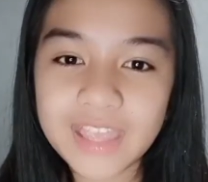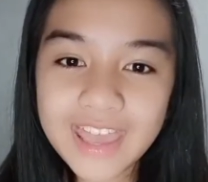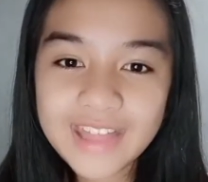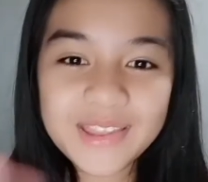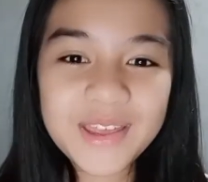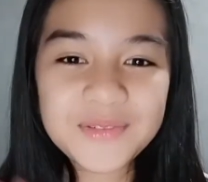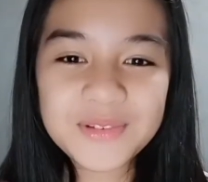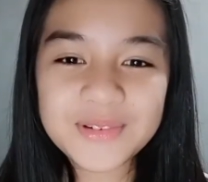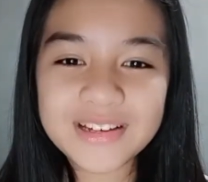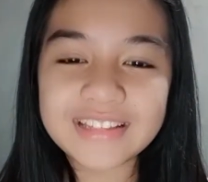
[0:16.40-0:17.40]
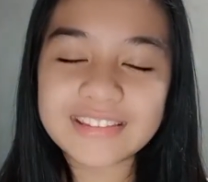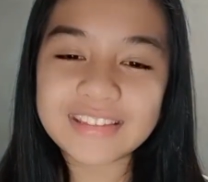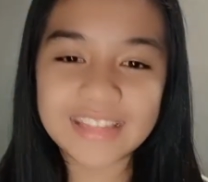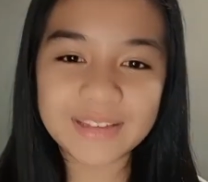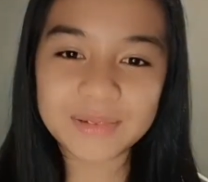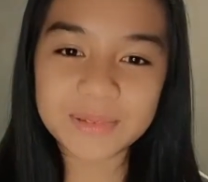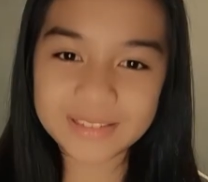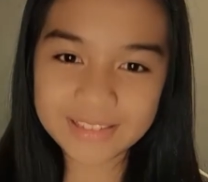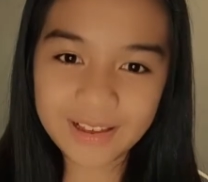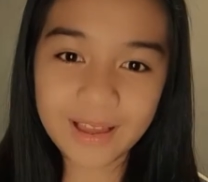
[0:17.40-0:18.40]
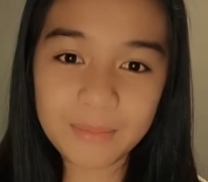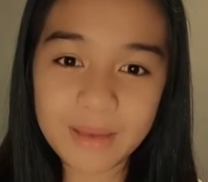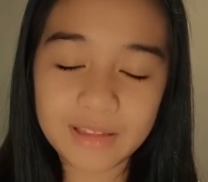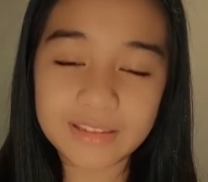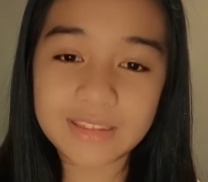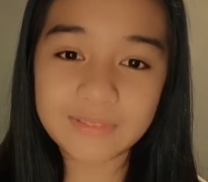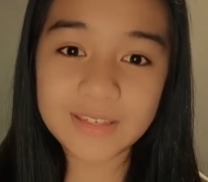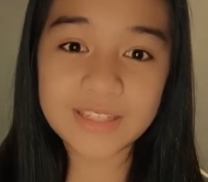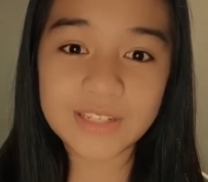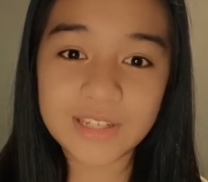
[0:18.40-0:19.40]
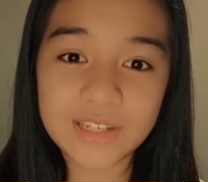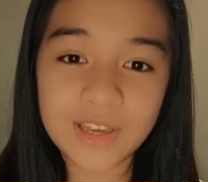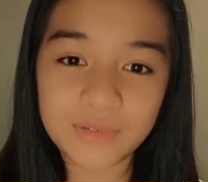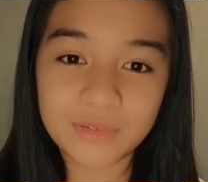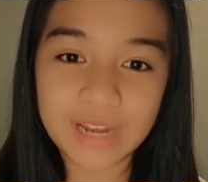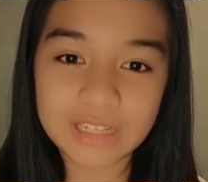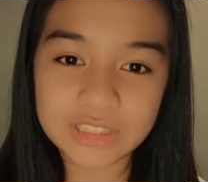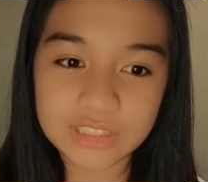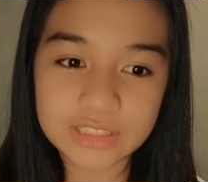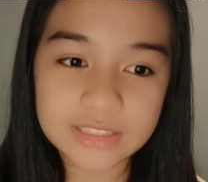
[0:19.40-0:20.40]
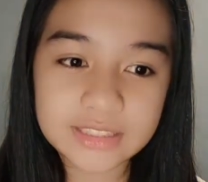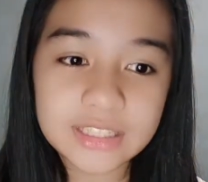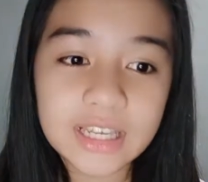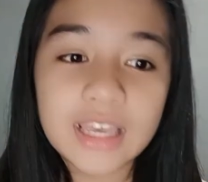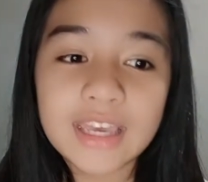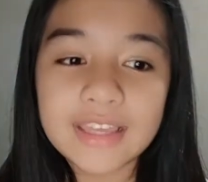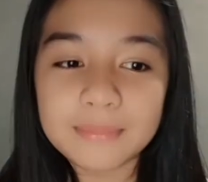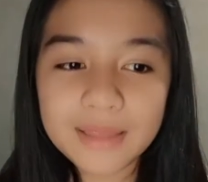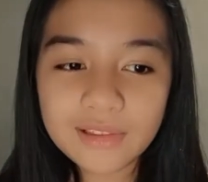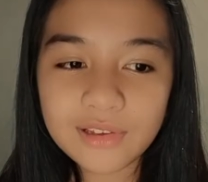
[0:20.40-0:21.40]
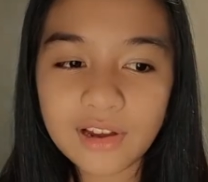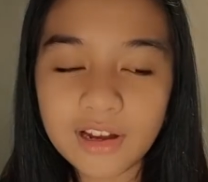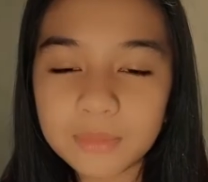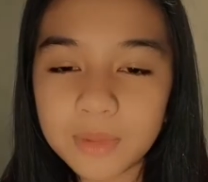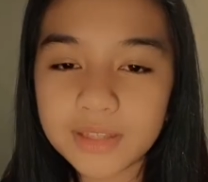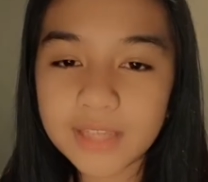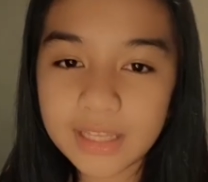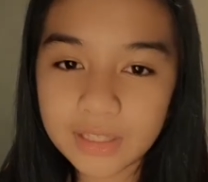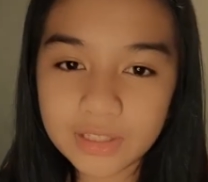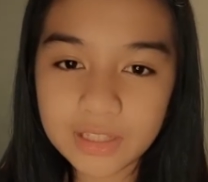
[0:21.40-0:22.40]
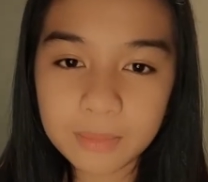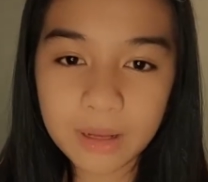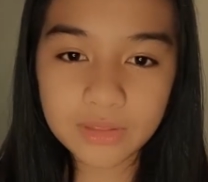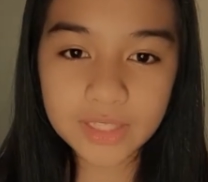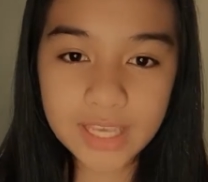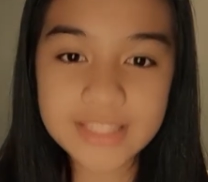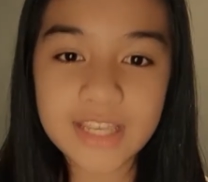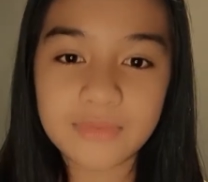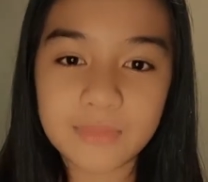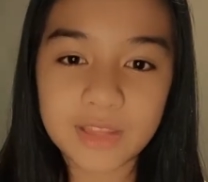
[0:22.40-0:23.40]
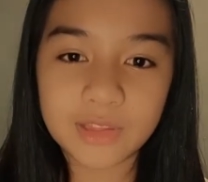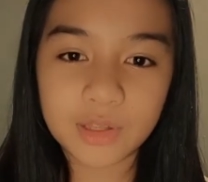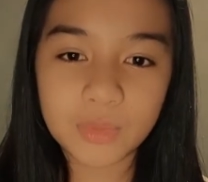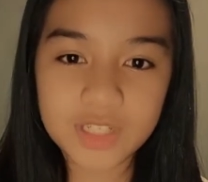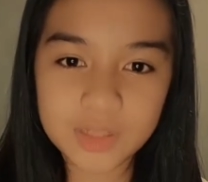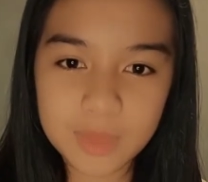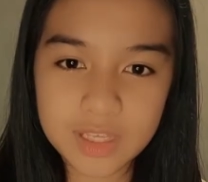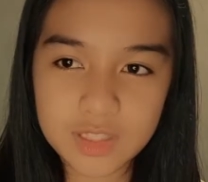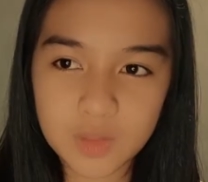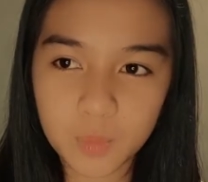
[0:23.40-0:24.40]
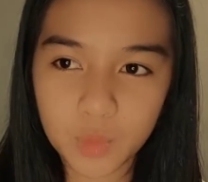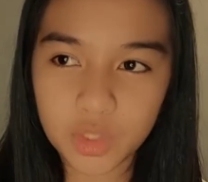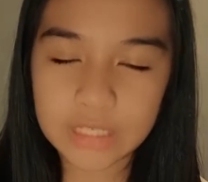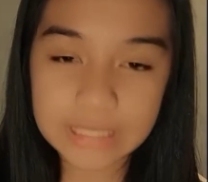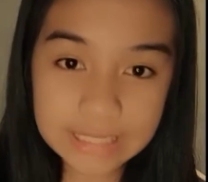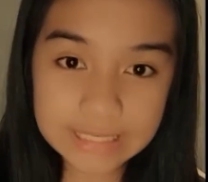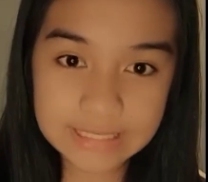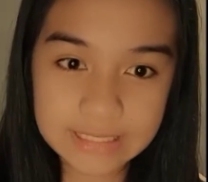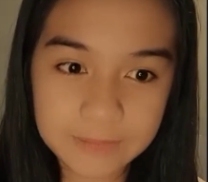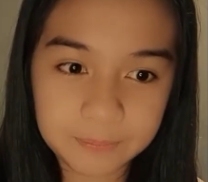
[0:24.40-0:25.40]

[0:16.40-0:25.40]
Hello everyone! Today we will talk about division of fractions. It may look hard but I learned about the KCF method which makes it more easy.